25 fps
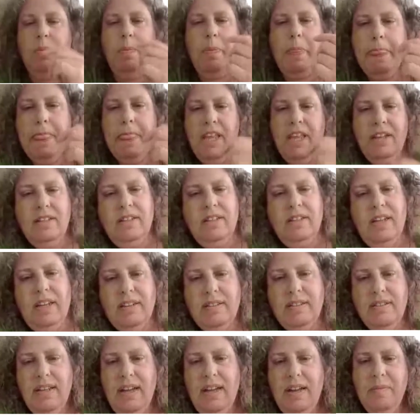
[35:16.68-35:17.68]
So in the
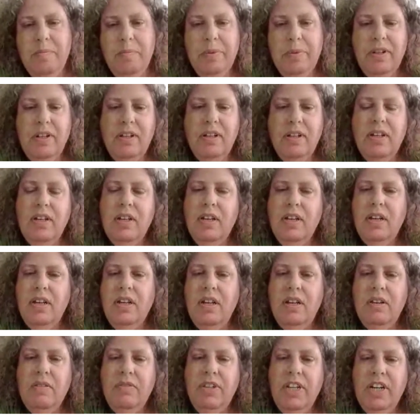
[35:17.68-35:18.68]
example,
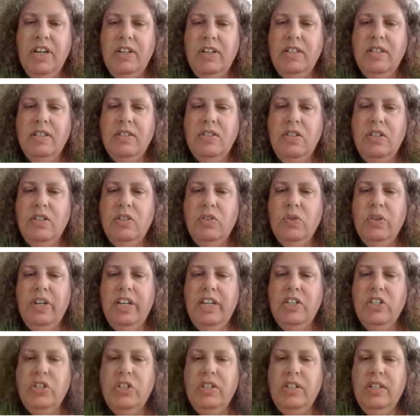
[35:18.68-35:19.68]
we are in this
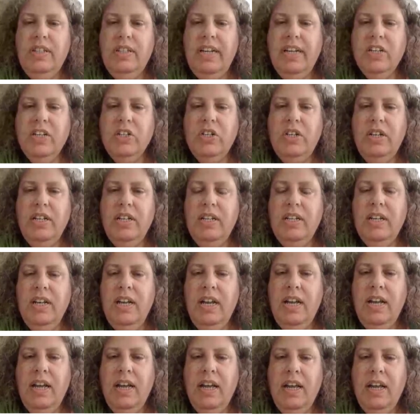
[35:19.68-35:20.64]
situation that actually